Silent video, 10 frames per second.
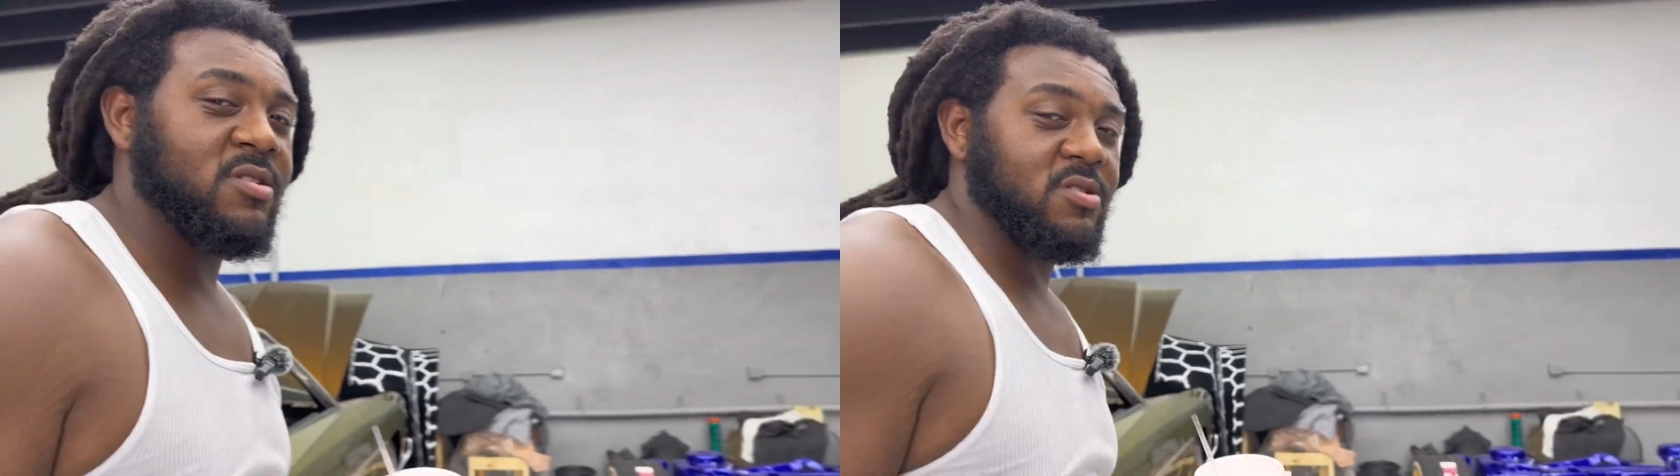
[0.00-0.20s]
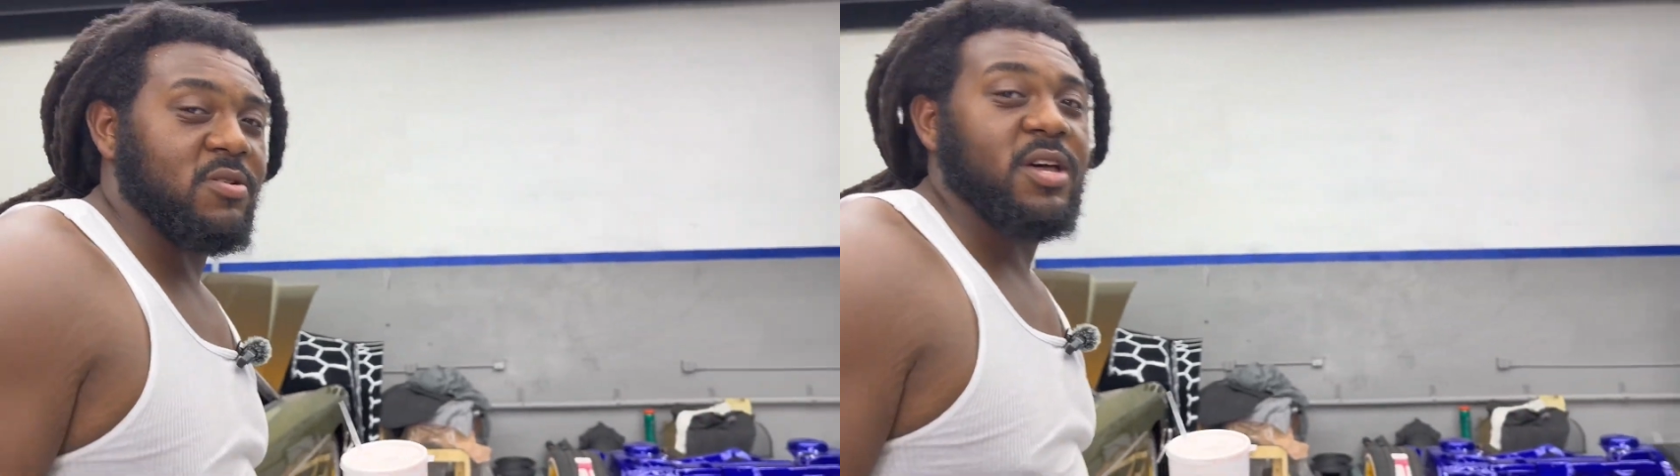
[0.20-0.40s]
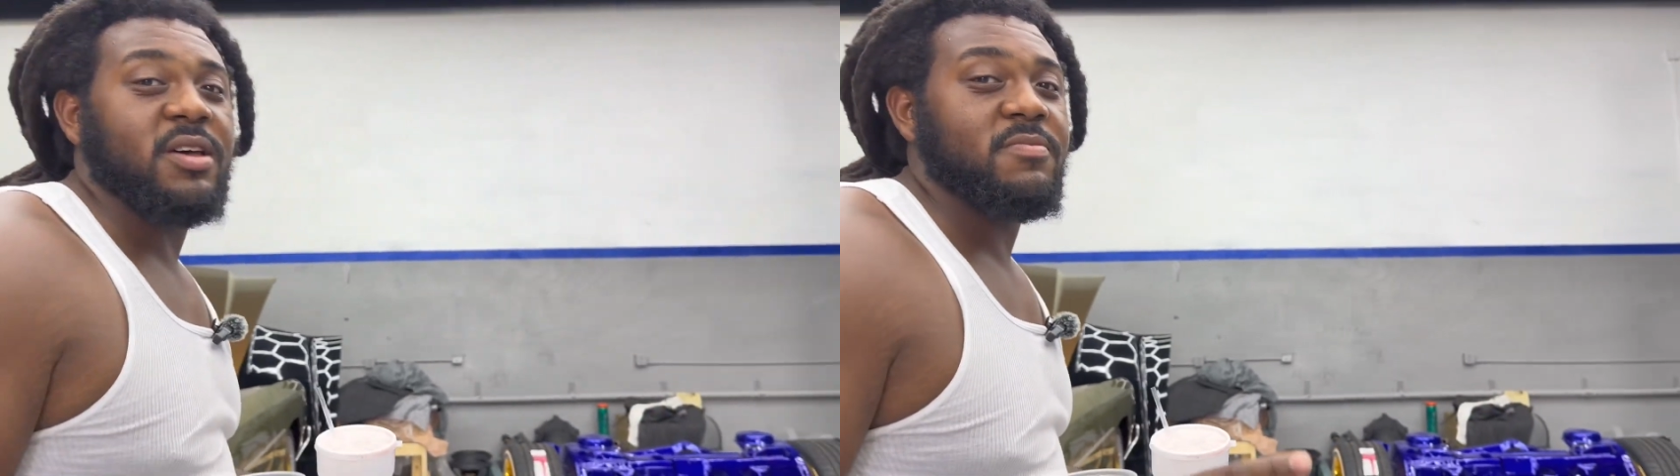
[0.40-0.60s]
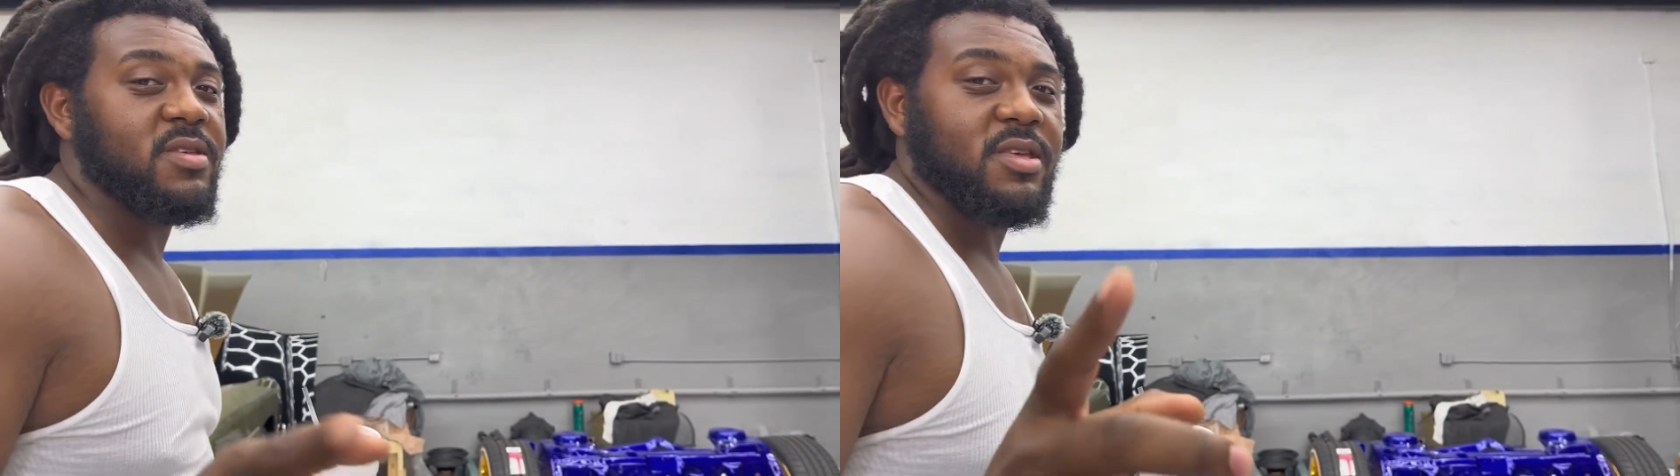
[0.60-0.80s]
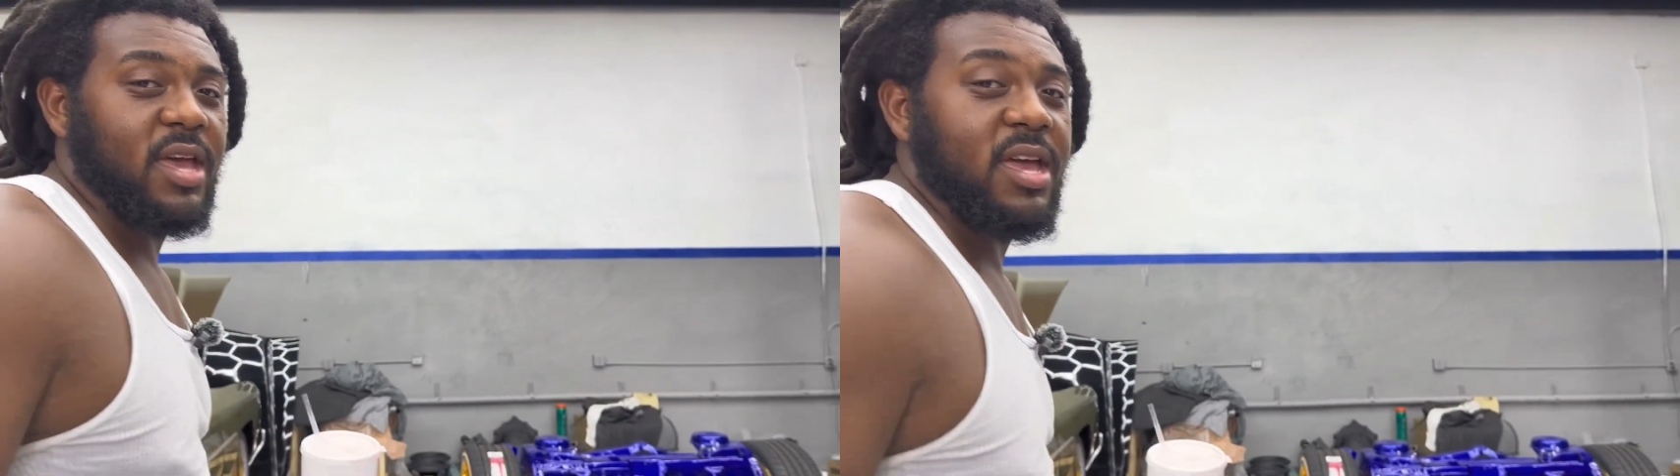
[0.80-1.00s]
Don't let him
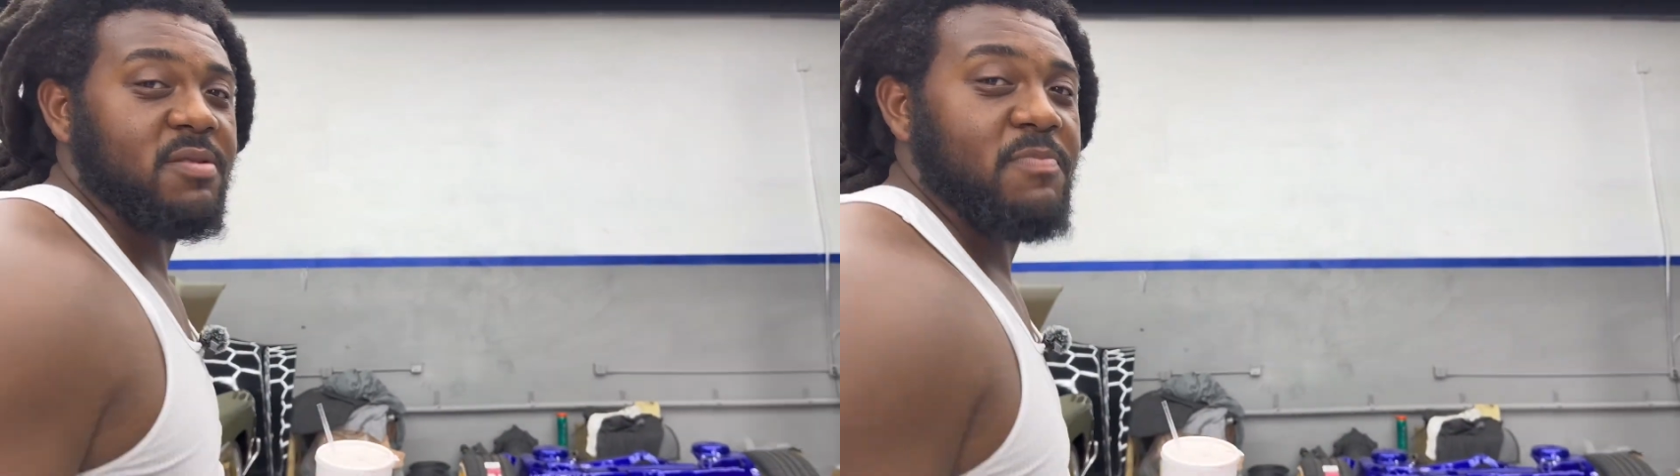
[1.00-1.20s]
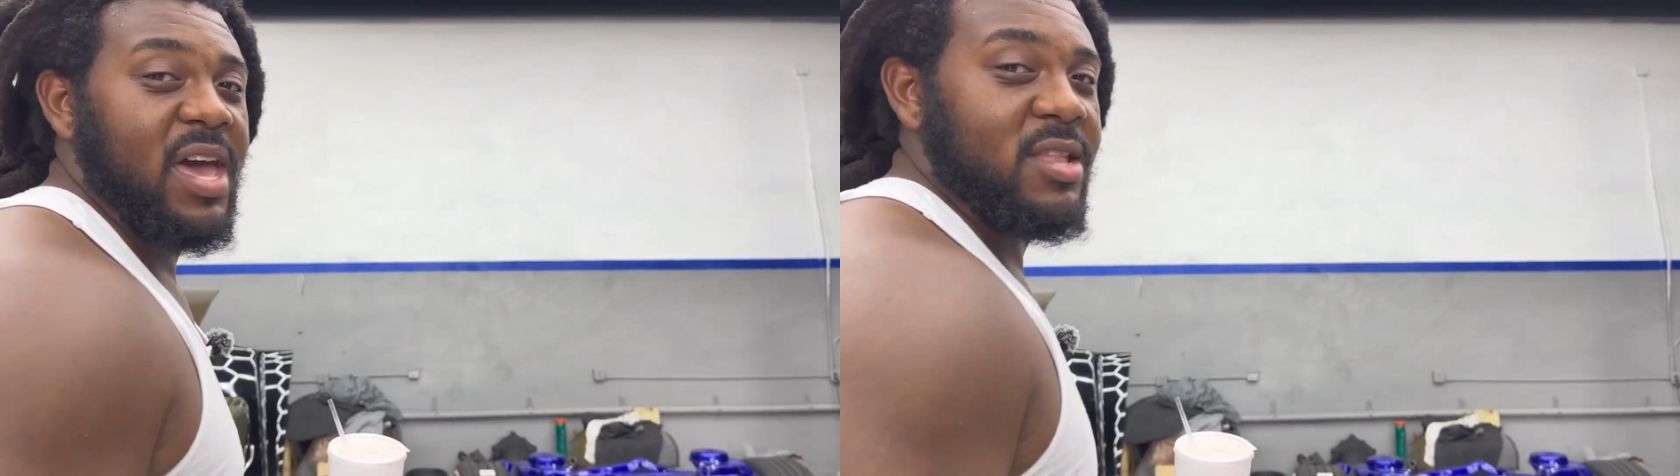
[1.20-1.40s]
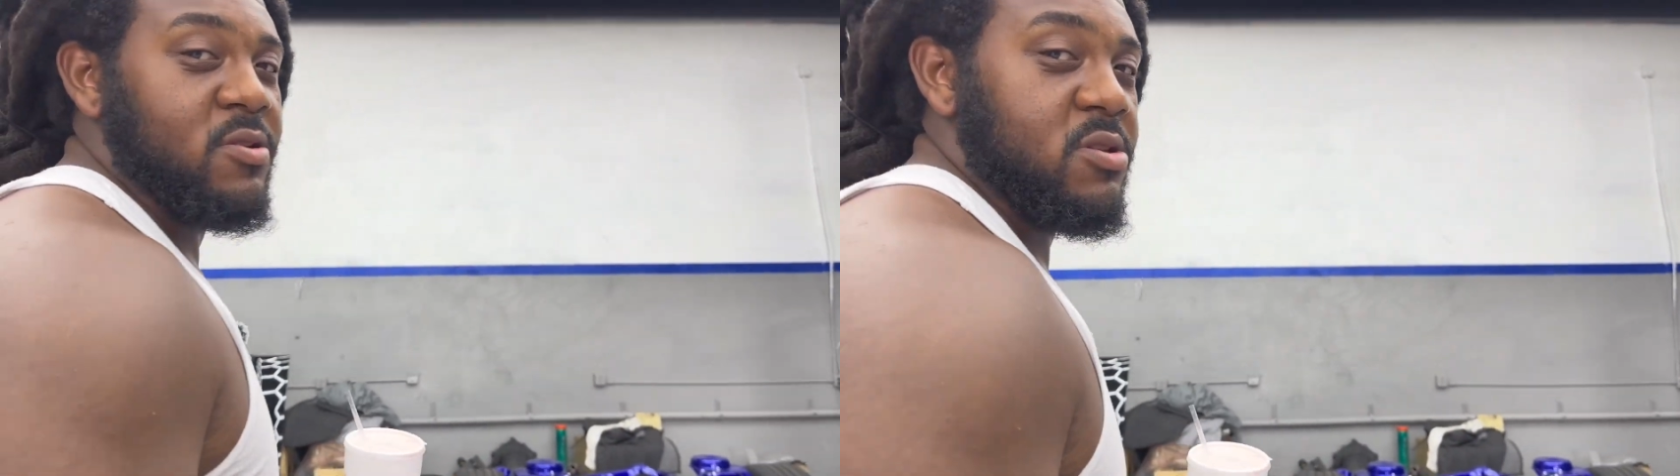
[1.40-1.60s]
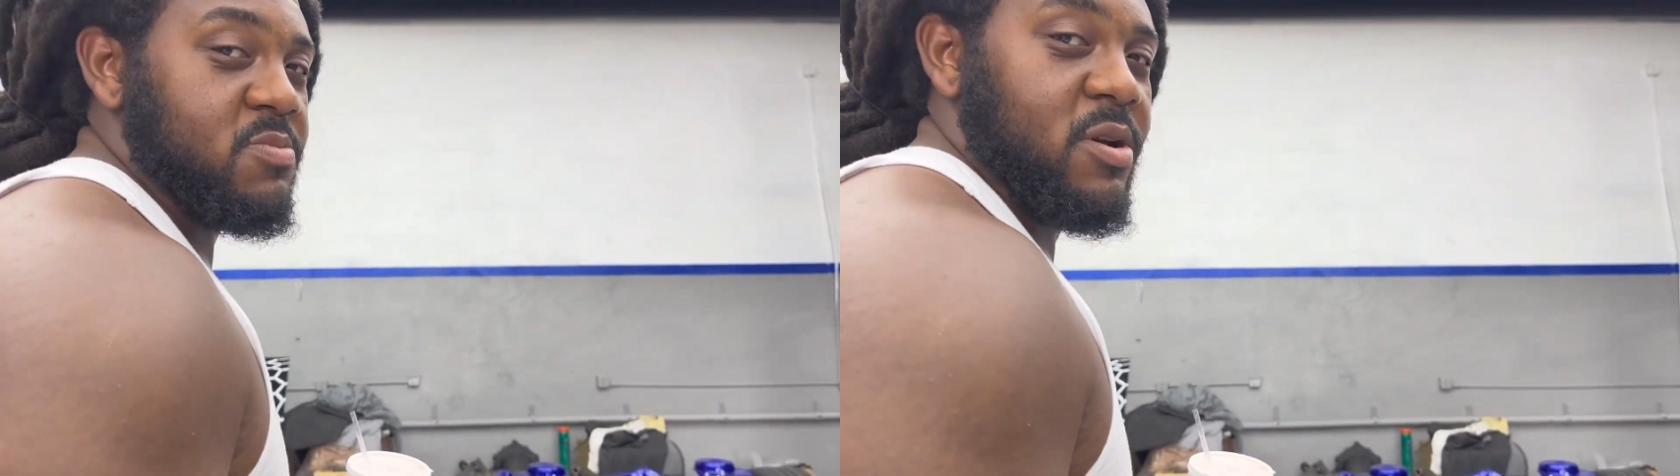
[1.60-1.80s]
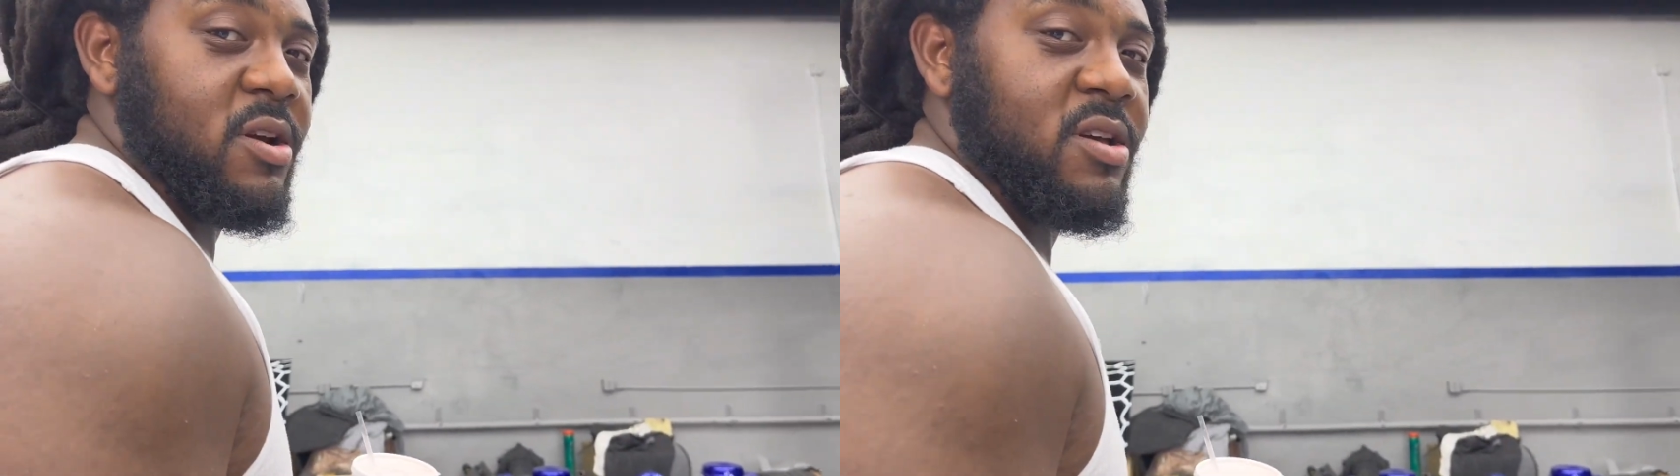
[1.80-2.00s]
ace bad news,
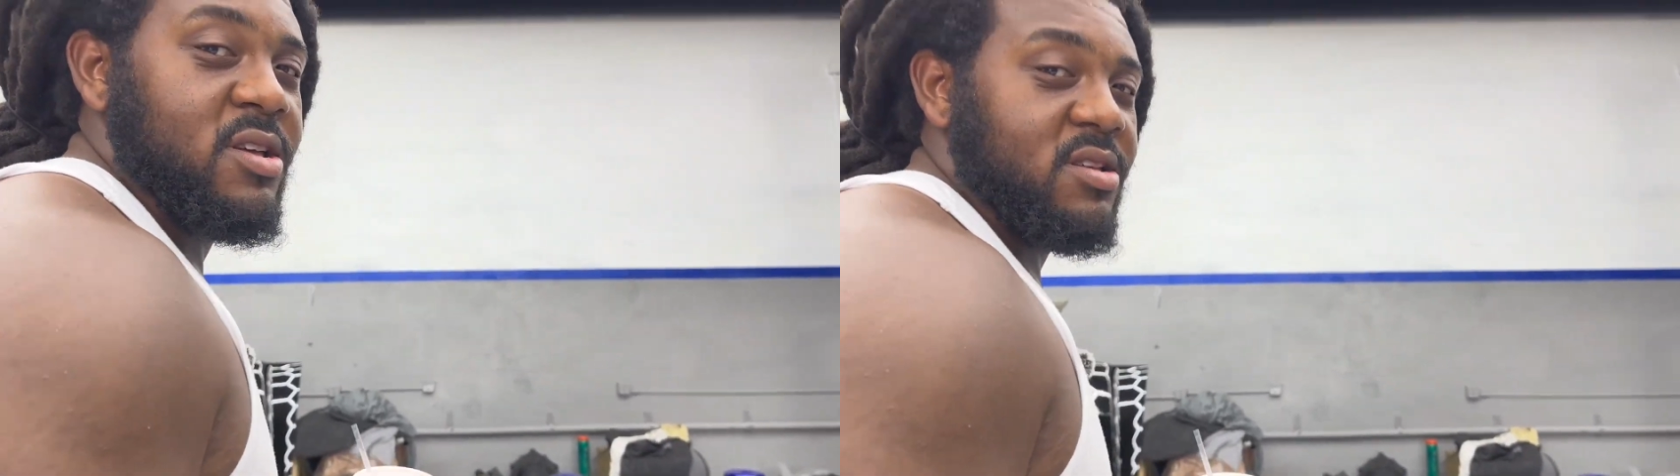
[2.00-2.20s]
bro.